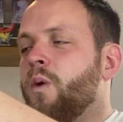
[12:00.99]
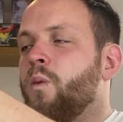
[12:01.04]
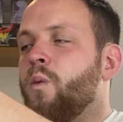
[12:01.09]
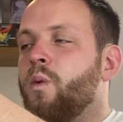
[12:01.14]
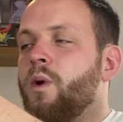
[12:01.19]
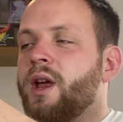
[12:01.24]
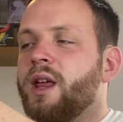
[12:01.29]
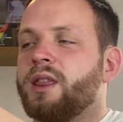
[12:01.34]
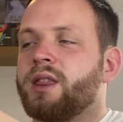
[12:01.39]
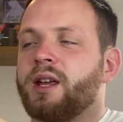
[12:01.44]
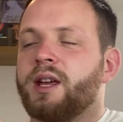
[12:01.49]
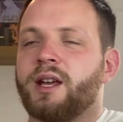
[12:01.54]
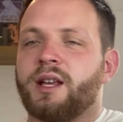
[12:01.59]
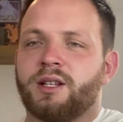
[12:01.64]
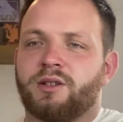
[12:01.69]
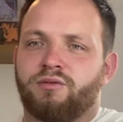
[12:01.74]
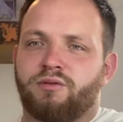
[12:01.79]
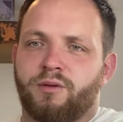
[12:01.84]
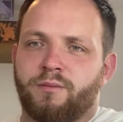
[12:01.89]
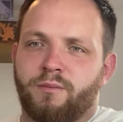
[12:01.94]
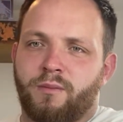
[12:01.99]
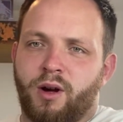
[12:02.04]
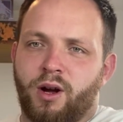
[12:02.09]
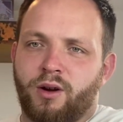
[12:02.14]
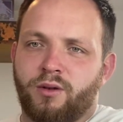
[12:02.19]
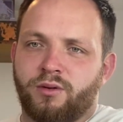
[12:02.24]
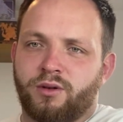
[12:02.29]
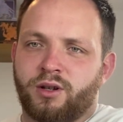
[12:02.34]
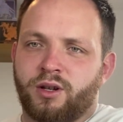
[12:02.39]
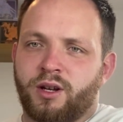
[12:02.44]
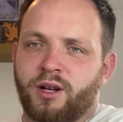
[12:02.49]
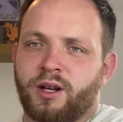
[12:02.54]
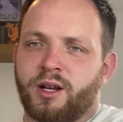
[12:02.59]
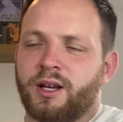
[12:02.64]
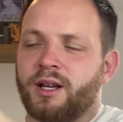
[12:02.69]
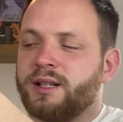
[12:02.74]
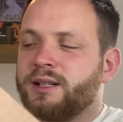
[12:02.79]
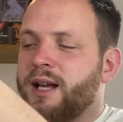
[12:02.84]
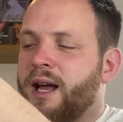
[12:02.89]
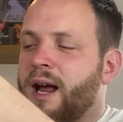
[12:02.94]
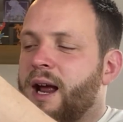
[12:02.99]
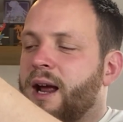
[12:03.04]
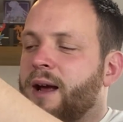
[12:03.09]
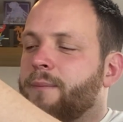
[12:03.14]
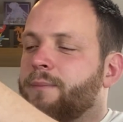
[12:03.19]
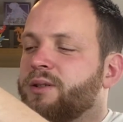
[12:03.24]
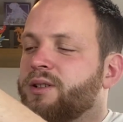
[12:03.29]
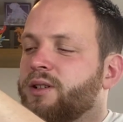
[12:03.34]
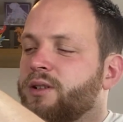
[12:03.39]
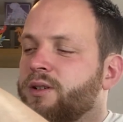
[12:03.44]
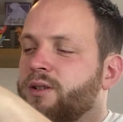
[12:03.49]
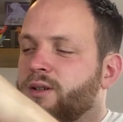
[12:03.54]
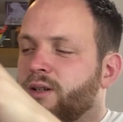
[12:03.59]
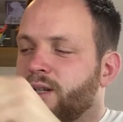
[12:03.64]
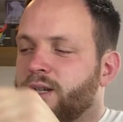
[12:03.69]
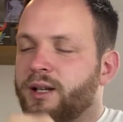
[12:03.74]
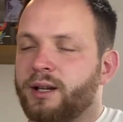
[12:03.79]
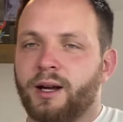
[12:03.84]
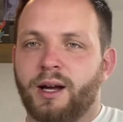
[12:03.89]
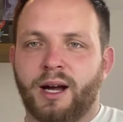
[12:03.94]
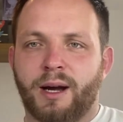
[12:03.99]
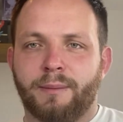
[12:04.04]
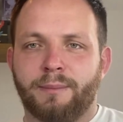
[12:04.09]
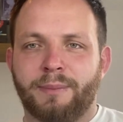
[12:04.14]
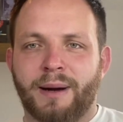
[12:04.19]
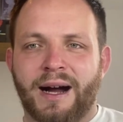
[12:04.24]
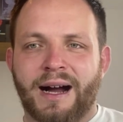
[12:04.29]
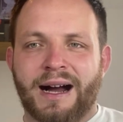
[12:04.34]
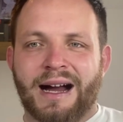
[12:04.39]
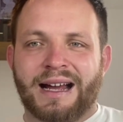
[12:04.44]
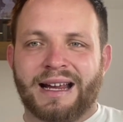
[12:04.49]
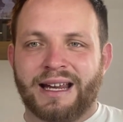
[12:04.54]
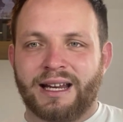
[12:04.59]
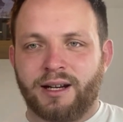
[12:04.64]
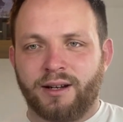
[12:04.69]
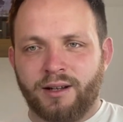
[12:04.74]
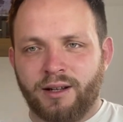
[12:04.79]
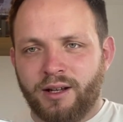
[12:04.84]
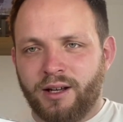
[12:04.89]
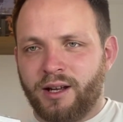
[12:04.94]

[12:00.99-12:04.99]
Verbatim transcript: with its remote is absolutely a bargain.